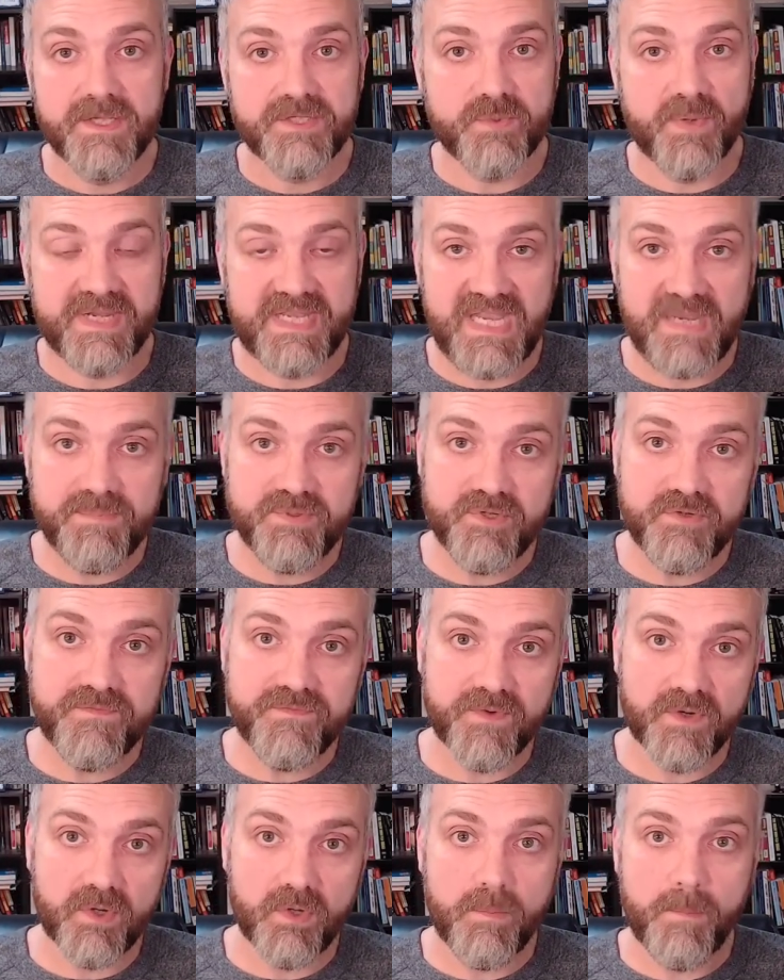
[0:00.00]
So it keeps you
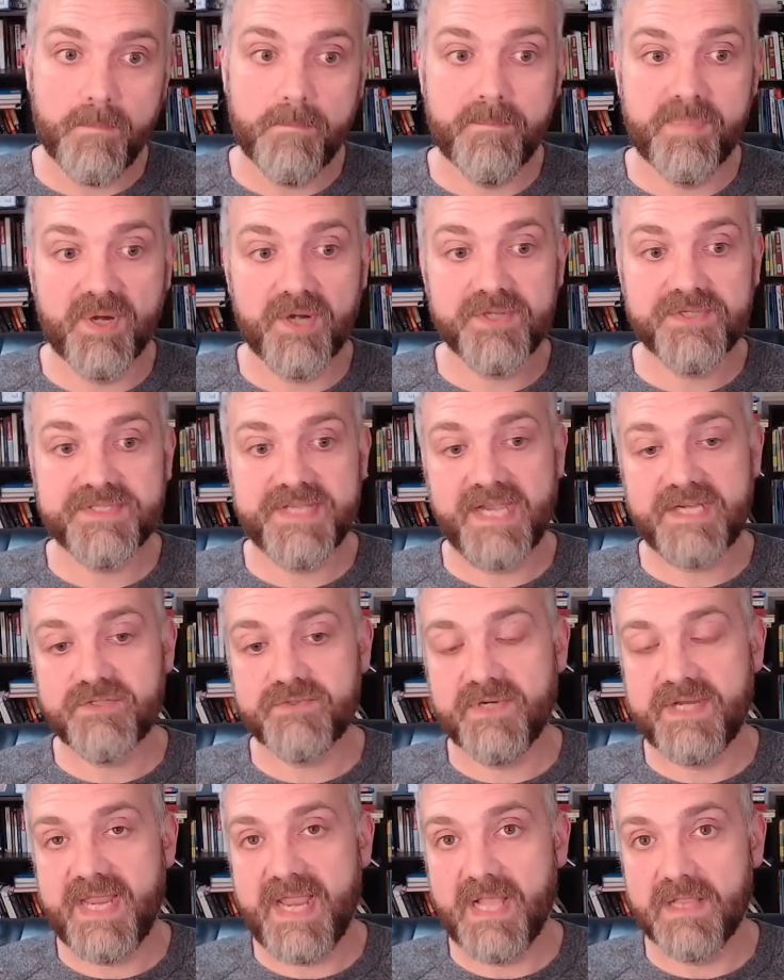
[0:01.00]
full, burns
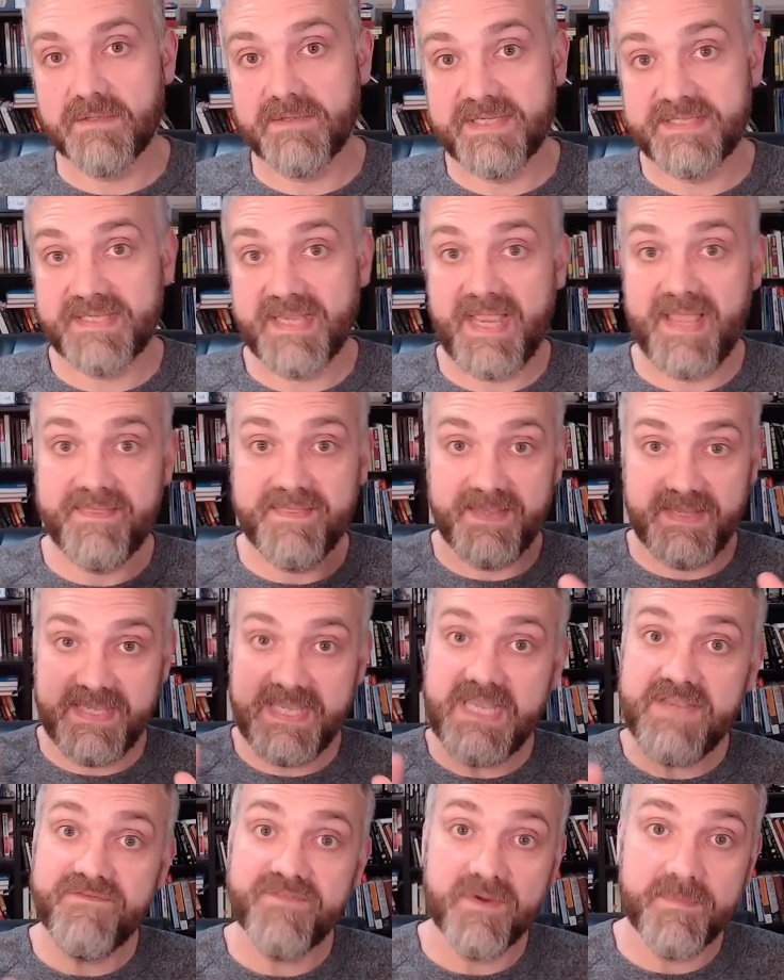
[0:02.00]
extra calories, and the
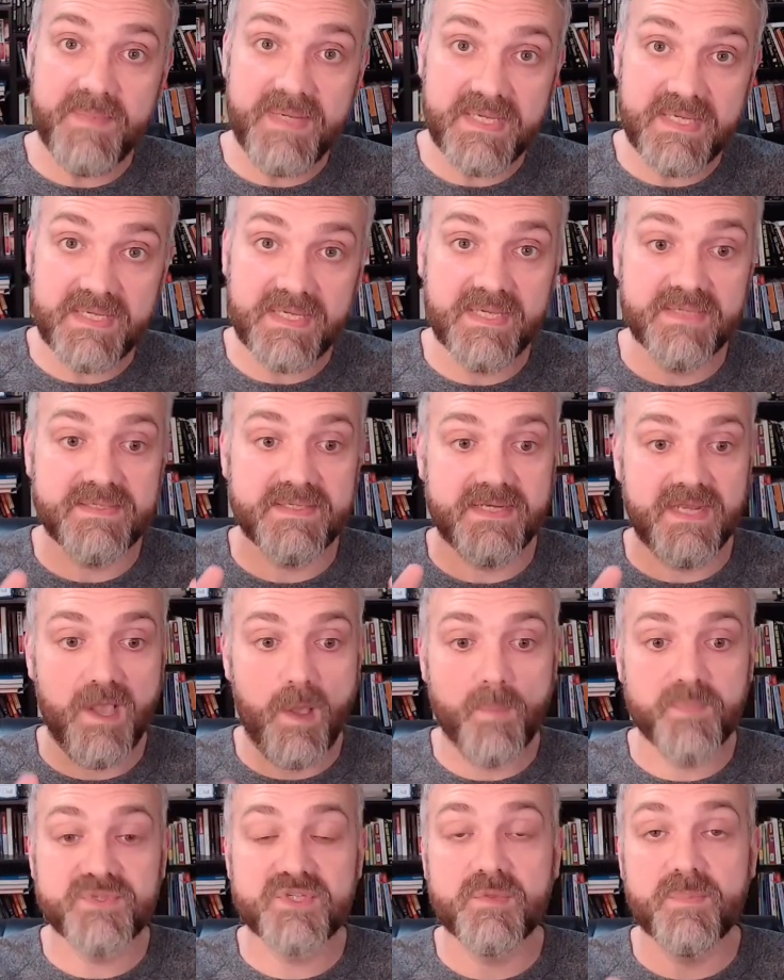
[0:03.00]
key for me is it
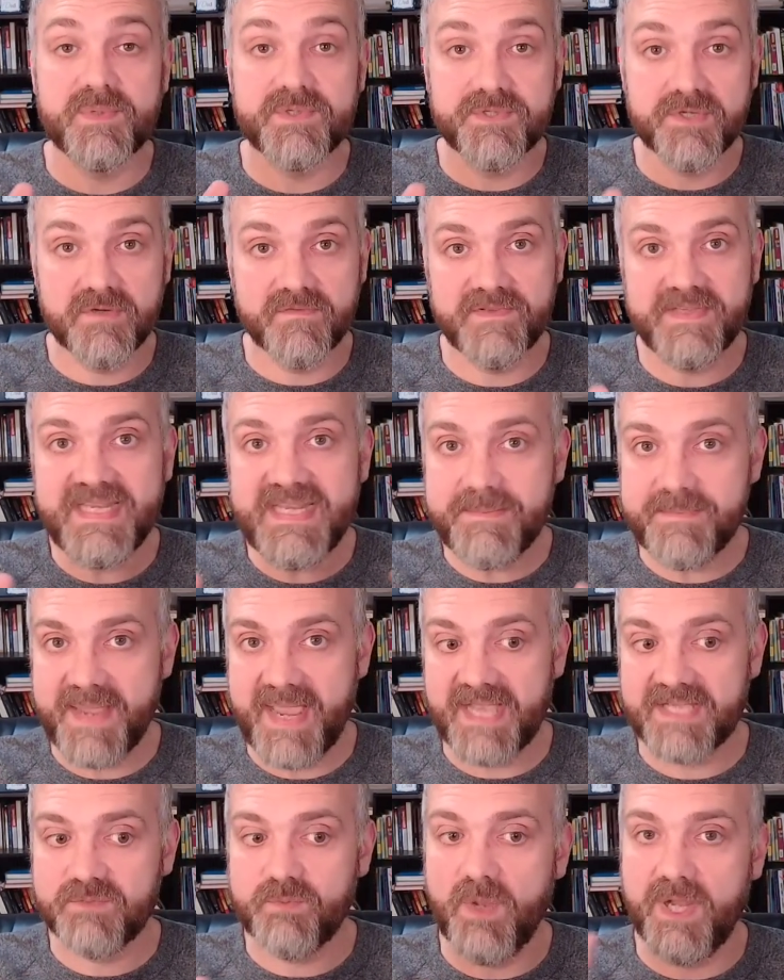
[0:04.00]
helps to preserve lean
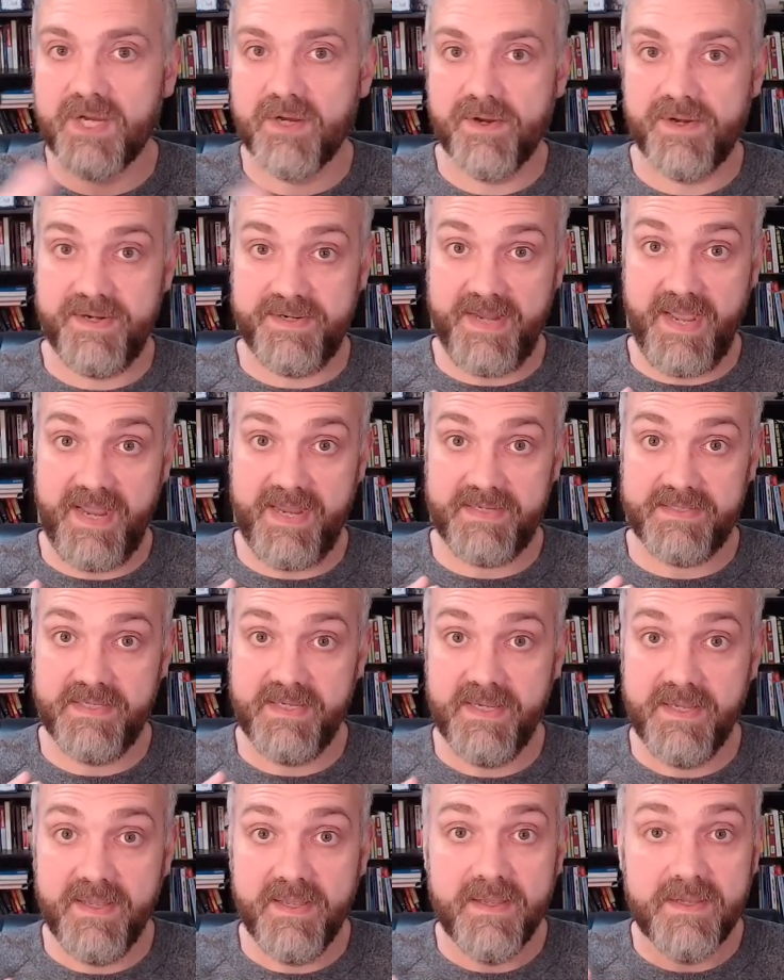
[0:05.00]
mass while you're on a diet.